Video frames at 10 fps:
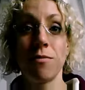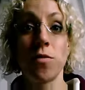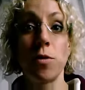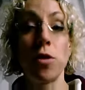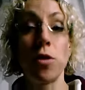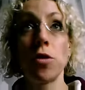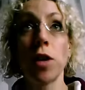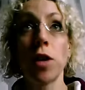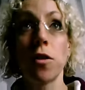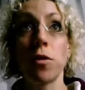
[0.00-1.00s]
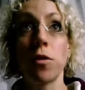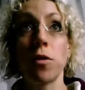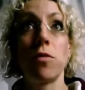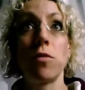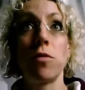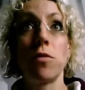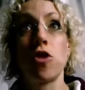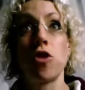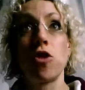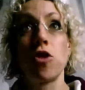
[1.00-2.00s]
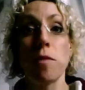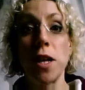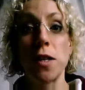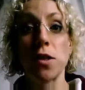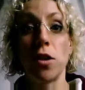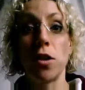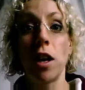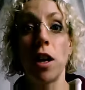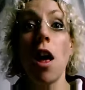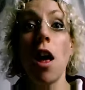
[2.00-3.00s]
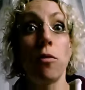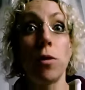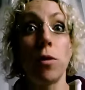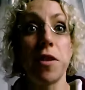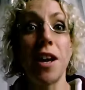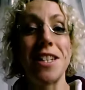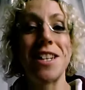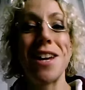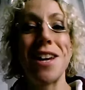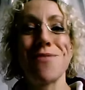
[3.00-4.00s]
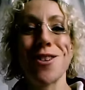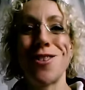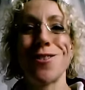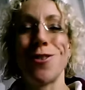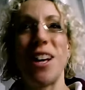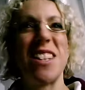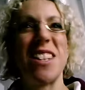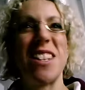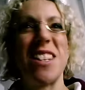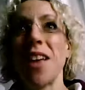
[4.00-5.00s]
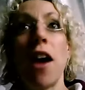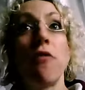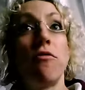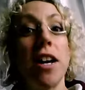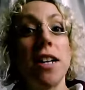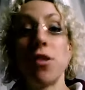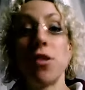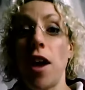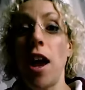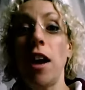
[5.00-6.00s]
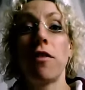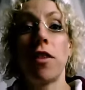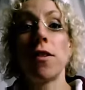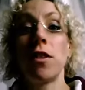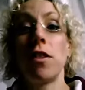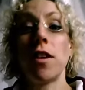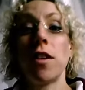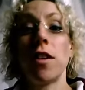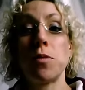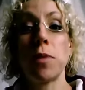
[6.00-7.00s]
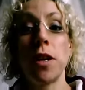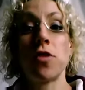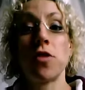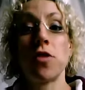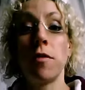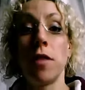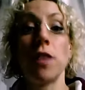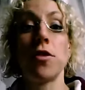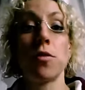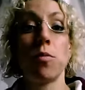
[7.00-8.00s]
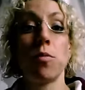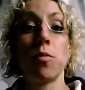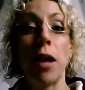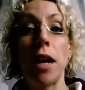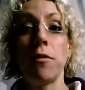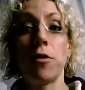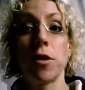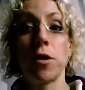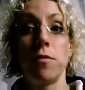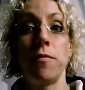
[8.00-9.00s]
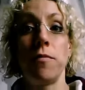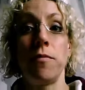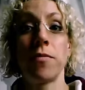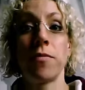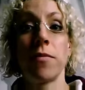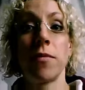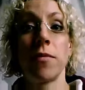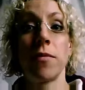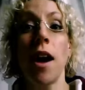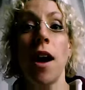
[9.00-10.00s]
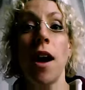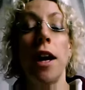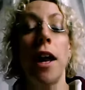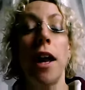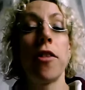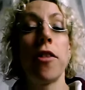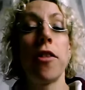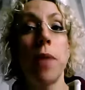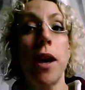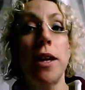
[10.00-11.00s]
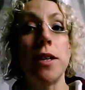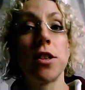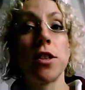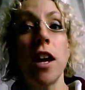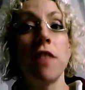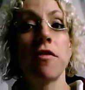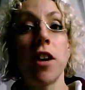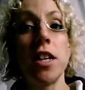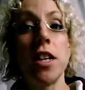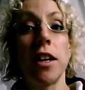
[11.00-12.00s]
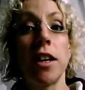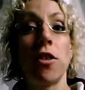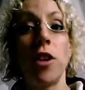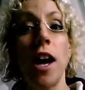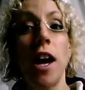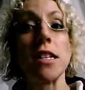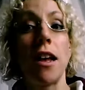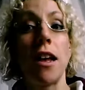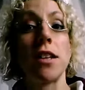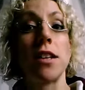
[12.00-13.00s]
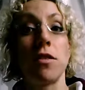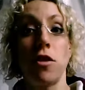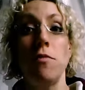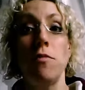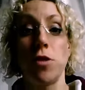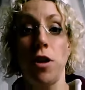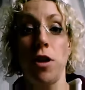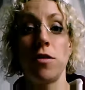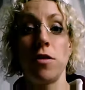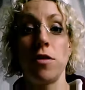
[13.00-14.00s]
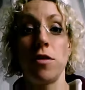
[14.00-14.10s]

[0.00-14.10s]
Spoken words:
So we're not talking the croissant with the sugary bits on it, the ones with the added apricots or the added raisins or any of those sort of Danish pastry type things, just one plain croissant. And how that compares to a fried egg on a slice of wholemeal toast.